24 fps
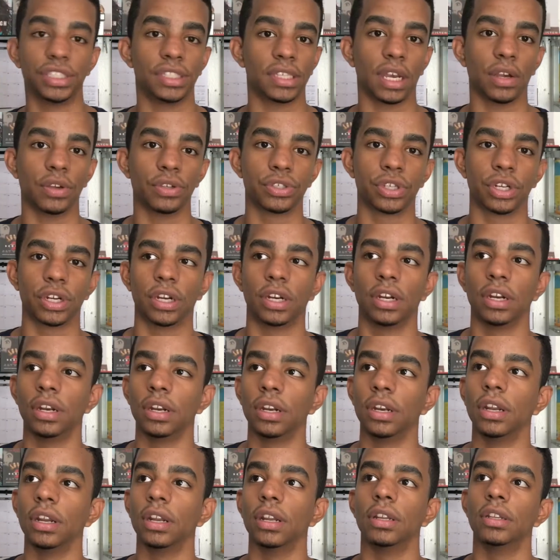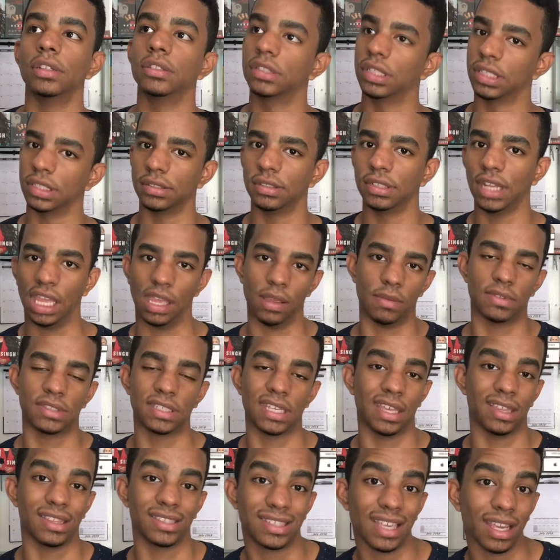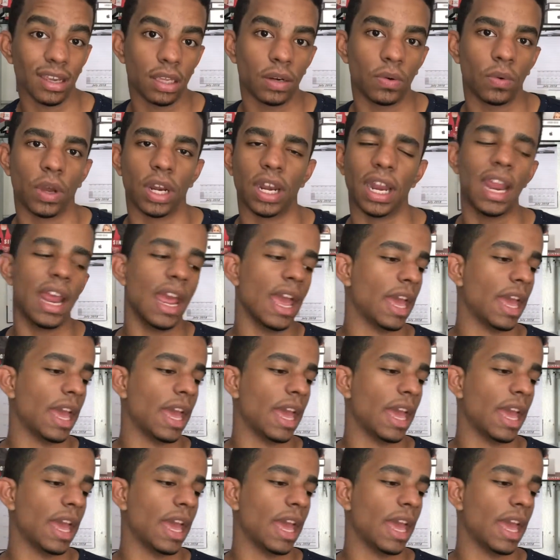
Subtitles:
tells her to say the second one.